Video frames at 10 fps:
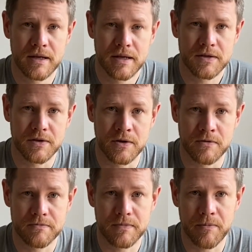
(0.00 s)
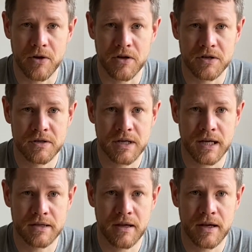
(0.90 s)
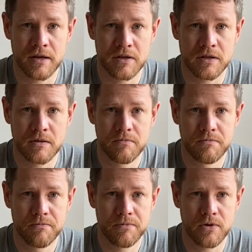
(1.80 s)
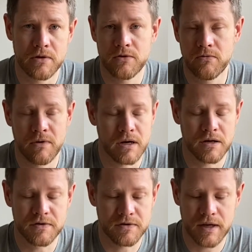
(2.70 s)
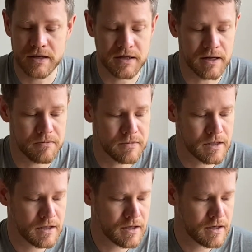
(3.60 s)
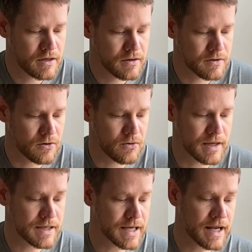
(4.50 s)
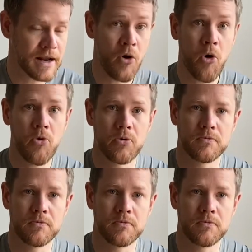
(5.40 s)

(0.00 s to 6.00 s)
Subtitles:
So I'm gonna change that, just put 2 wires, that's it. So let's get it on.